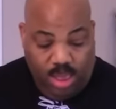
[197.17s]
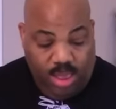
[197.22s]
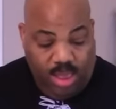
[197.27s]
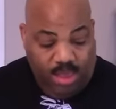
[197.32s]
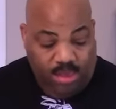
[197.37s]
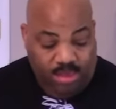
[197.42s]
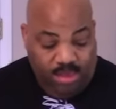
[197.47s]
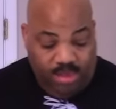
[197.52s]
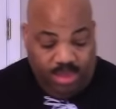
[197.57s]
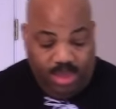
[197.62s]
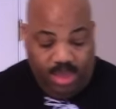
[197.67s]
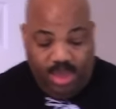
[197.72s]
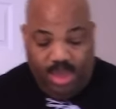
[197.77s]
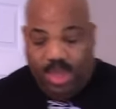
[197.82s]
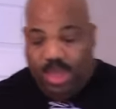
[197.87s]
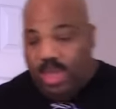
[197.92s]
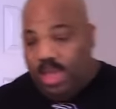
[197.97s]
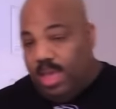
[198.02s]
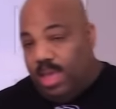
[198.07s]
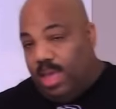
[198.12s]
this
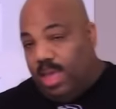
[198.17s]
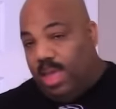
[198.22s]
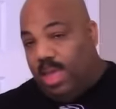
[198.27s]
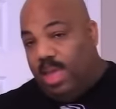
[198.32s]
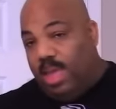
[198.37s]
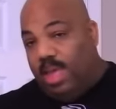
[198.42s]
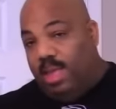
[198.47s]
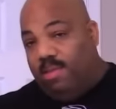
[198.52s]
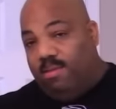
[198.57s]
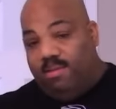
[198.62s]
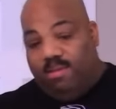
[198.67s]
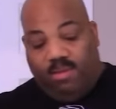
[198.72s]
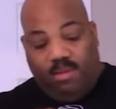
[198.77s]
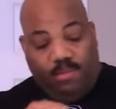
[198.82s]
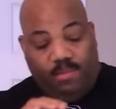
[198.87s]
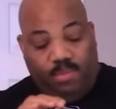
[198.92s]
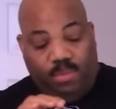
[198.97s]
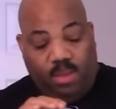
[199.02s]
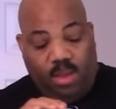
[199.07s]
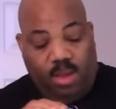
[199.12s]
is
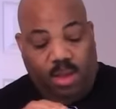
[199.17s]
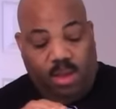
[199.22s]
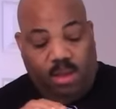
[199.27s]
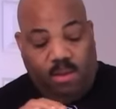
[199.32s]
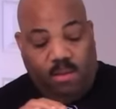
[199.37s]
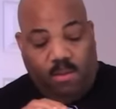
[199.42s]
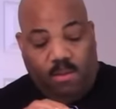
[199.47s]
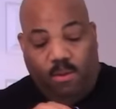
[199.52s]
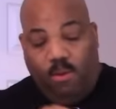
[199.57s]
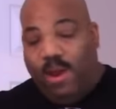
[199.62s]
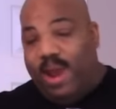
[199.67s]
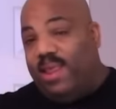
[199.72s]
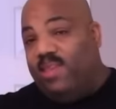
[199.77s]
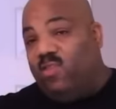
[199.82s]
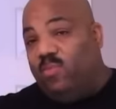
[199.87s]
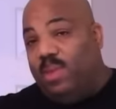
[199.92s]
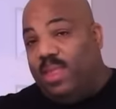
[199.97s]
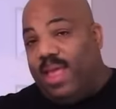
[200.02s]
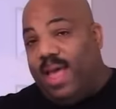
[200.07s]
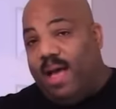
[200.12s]
Granny Smith